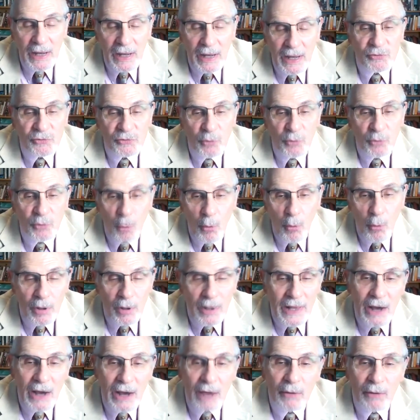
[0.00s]
wage
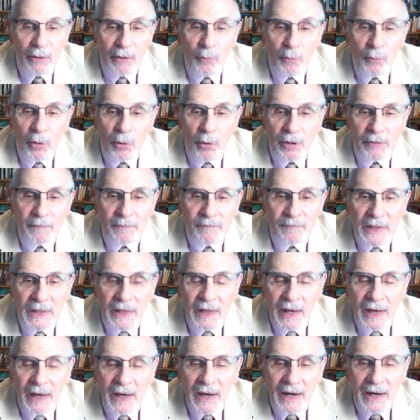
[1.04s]
all-out war
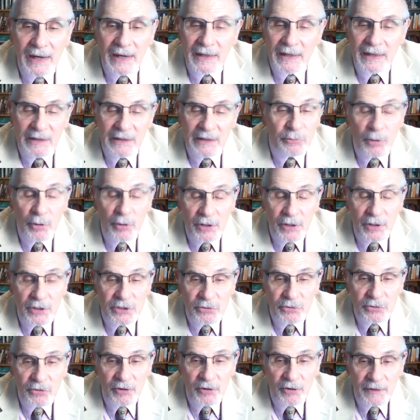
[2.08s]
as
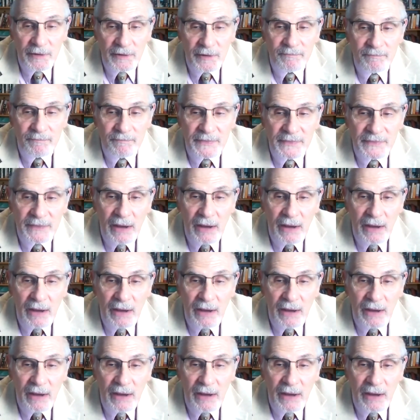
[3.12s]
long as it took.